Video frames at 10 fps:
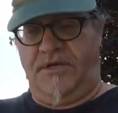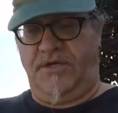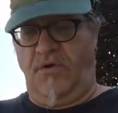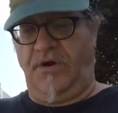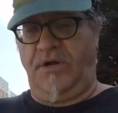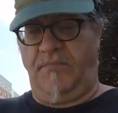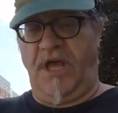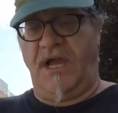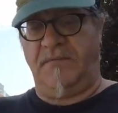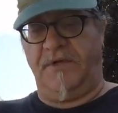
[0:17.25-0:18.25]
Shorten the
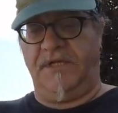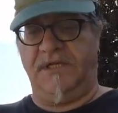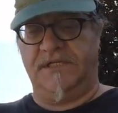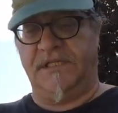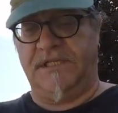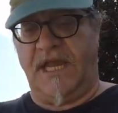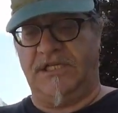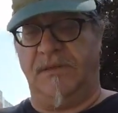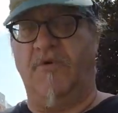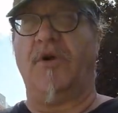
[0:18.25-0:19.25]
block because it's
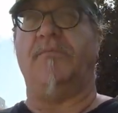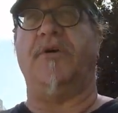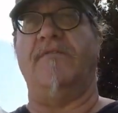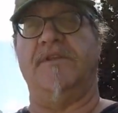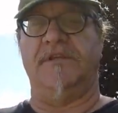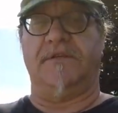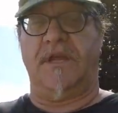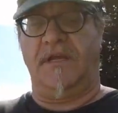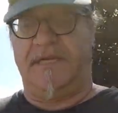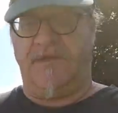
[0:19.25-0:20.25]
actually more prevalent
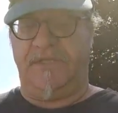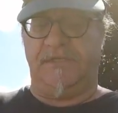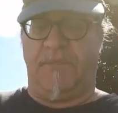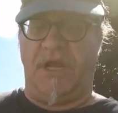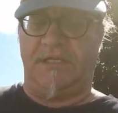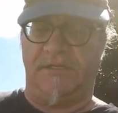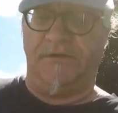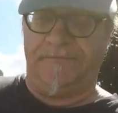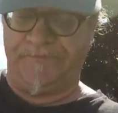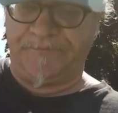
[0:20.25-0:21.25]
down this block, so
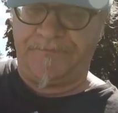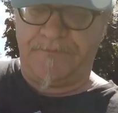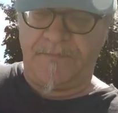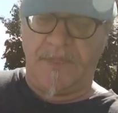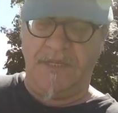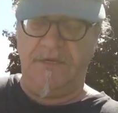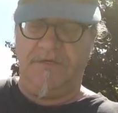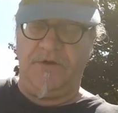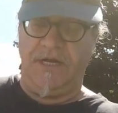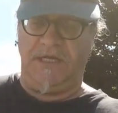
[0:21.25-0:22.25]

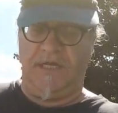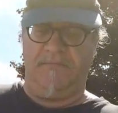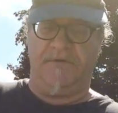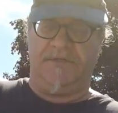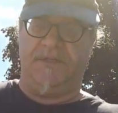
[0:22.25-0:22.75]
try and keep it so